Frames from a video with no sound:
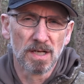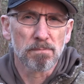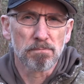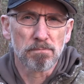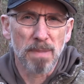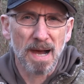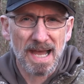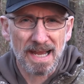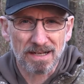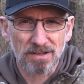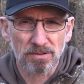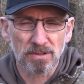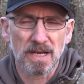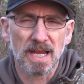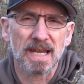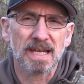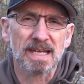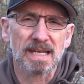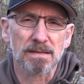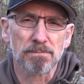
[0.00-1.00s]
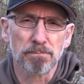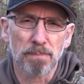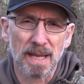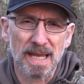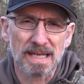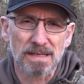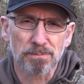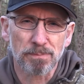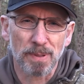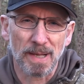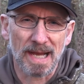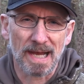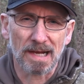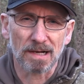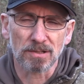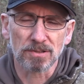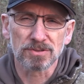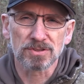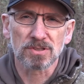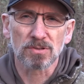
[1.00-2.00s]
by creating bait
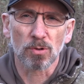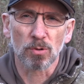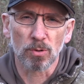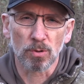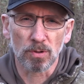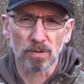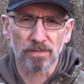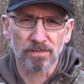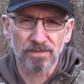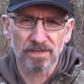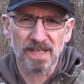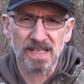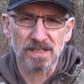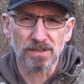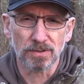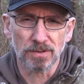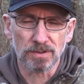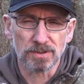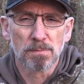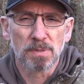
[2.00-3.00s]
piles or feeders,